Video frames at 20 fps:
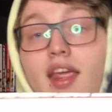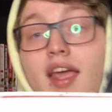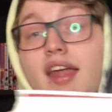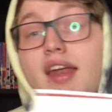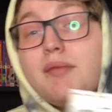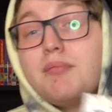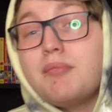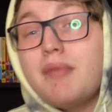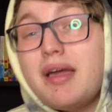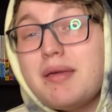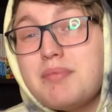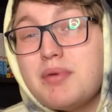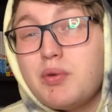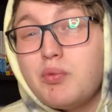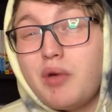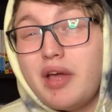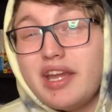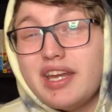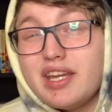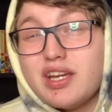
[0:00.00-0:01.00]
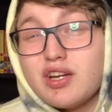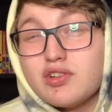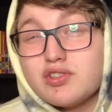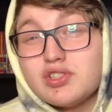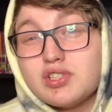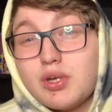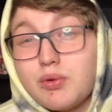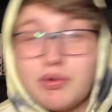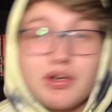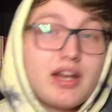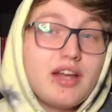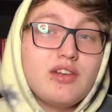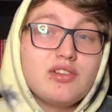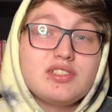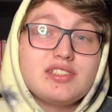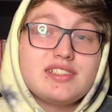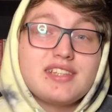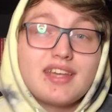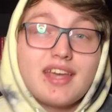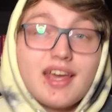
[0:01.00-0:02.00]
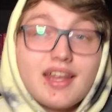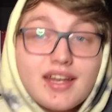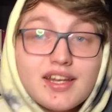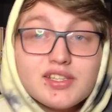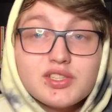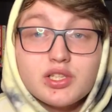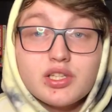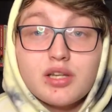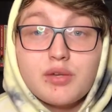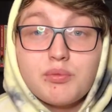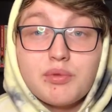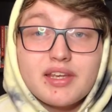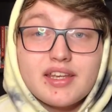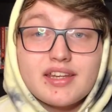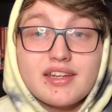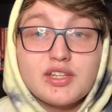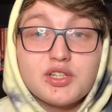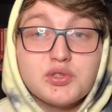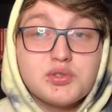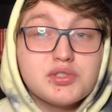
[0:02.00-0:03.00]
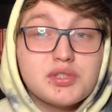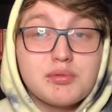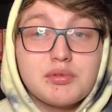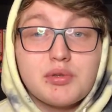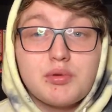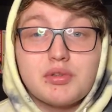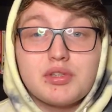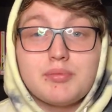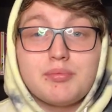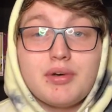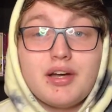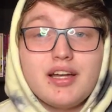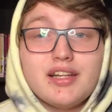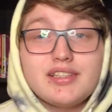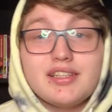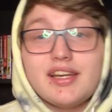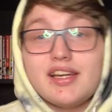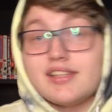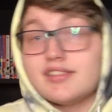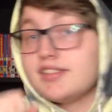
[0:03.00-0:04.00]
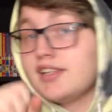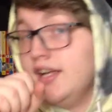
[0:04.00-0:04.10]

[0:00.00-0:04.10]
And I might be waiting on someone else to get it, so then we can do something with the podcast.